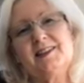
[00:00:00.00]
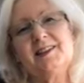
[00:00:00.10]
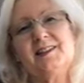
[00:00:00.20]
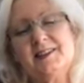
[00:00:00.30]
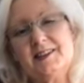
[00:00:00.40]

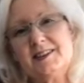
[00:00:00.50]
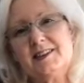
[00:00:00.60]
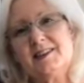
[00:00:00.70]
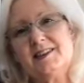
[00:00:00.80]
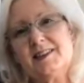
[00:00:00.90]

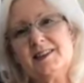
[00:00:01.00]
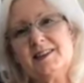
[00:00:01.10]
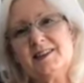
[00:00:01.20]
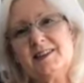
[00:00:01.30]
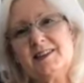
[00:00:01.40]

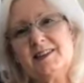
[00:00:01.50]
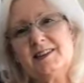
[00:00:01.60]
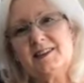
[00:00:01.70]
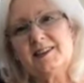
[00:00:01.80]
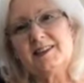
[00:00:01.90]

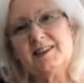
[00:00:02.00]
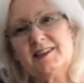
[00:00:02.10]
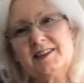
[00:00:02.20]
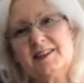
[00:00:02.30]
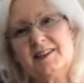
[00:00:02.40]

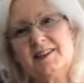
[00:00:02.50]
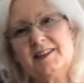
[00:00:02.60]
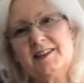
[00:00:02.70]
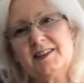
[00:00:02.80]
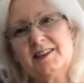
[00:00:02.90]

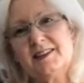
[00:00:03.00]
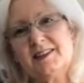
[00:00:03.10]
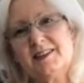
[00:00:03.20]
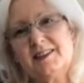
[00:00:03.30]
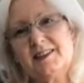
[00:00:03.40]

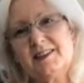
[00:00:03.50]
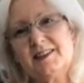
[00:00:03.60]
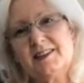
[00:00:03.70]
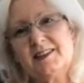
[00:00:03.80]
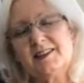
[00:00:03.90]

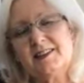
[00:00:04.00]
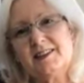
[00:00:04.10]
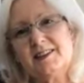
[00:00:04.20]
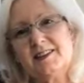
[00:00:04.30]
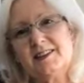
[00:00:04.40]

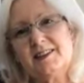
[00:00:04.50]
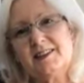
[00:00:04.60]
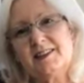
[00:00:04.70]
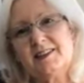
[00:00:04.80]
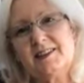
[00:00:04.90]

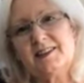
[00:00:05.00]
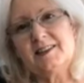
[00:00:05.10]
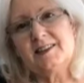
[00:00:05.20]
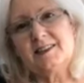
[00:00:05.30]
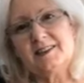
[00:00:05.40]

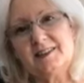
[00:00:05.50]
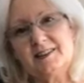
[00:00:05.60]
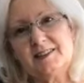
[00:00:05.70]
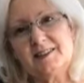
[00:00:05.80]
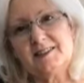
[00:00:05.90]

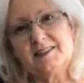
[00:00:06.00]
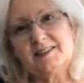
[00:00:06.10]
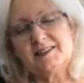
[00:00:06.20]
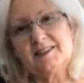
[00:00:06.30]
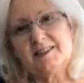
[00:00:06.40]

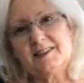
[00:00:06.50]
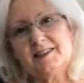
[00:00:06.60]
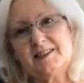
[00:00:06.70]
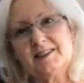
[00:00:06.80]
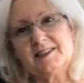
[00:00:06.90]

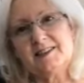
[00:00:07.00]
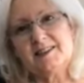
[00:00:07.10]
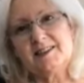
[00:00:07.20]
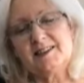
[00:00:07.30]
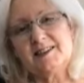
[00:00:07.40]

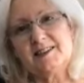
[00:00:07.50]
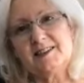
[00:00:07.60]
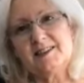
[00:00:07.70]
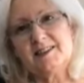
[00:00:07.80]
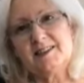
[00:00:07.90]
The person shown says nothing.